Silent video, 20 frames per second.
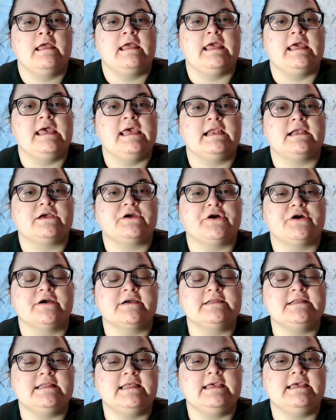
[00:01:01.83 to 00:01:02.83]
It
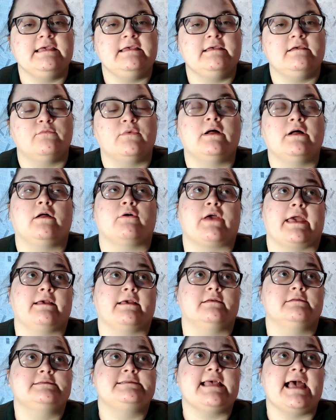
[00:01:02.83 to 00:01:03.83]
currently,
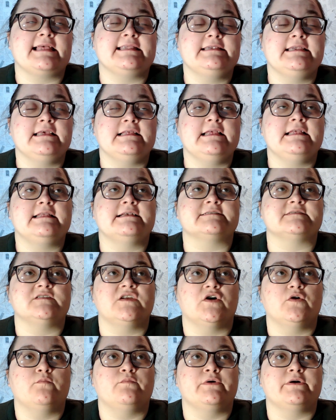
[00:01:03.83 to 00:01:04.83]
technically there's
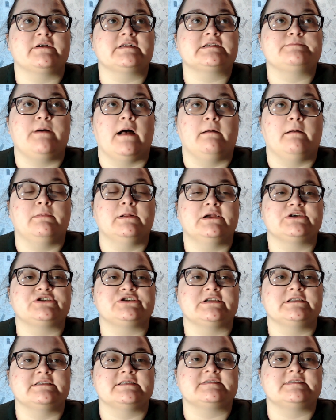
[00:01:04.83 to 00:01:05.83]
no books published
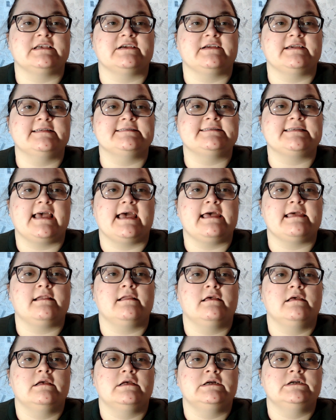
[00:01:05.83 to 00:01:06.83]
in the series yet,